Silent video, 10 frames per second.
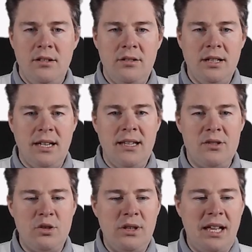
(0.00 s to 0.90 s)
Okay,
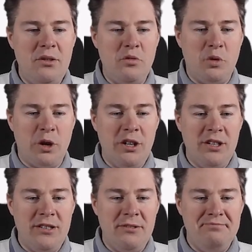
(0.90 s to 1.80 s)
so that
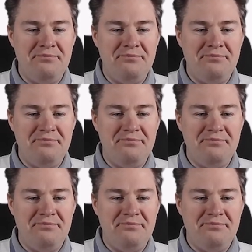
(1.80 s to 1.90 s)
worked.